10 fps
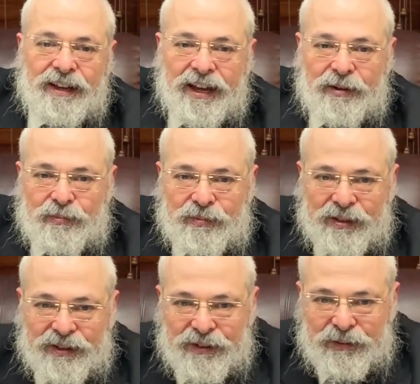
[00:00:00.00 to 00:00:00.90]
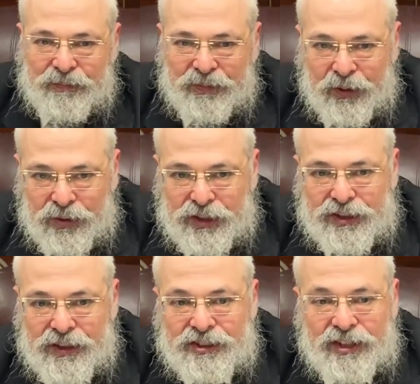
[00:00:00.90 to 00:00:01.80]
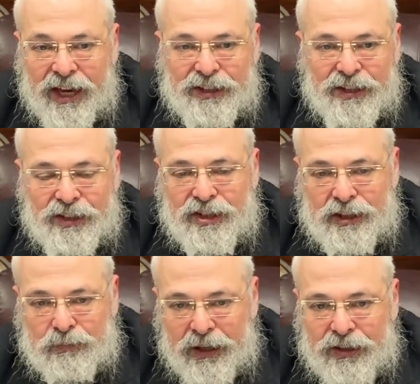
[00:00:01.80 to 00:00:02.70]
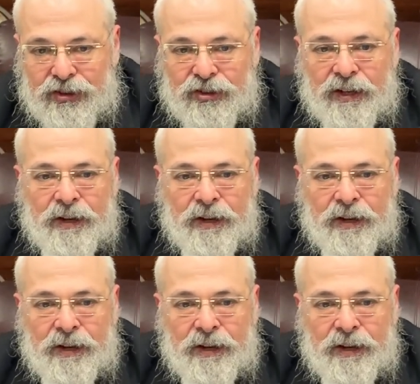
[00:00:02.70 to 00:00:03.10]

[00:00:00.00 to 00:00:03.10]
am on this and this date and this place,